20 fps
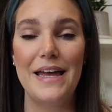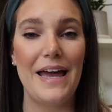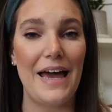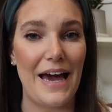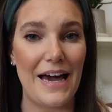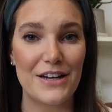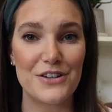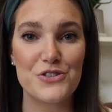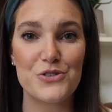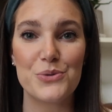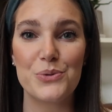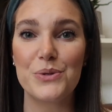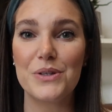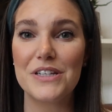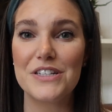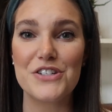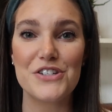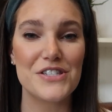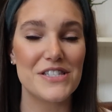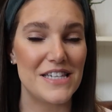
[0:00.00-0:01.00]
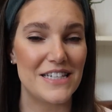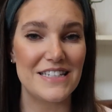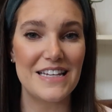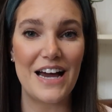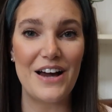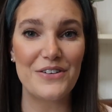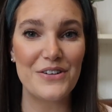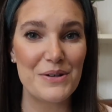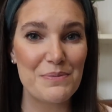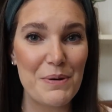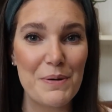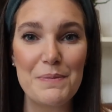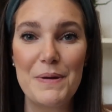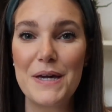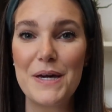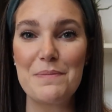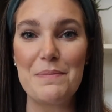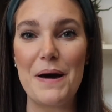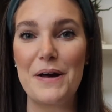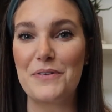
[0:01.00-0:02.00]
actually just sit down and put
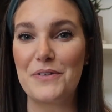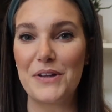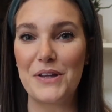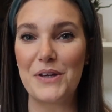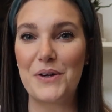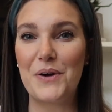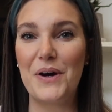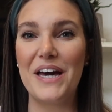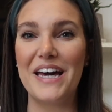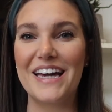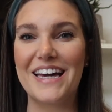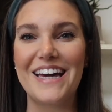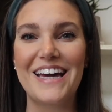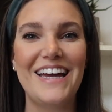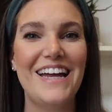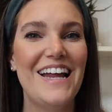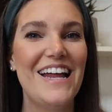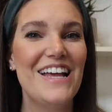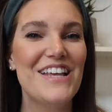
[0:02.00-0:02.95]
makeup on really quick.